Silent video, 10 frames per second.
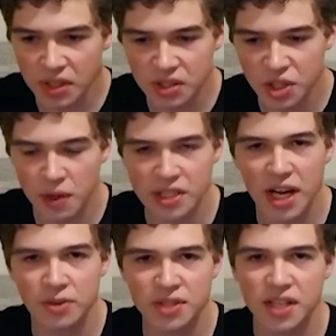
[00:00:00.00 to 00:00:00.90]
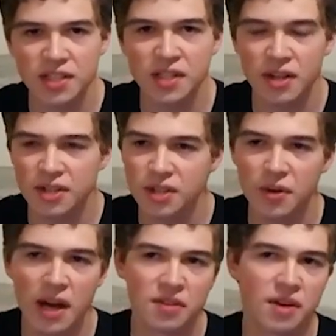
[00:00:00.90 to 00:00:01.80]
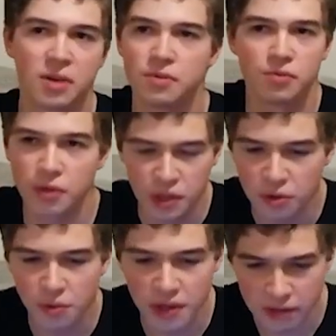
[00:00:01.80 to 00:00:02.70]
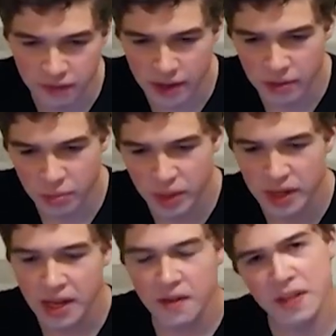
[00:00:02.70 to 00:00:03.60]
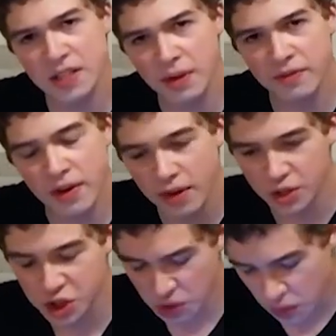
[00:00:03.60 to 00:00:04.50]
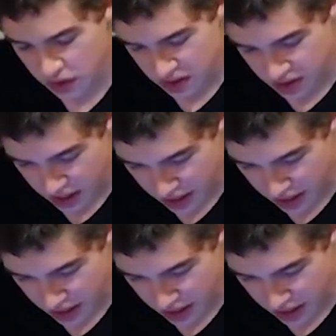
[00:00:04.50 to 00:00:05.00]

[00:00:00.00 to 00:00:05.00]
Toa sets in there, so I thought it was really cool when I found it. But that's my favorite G1 set,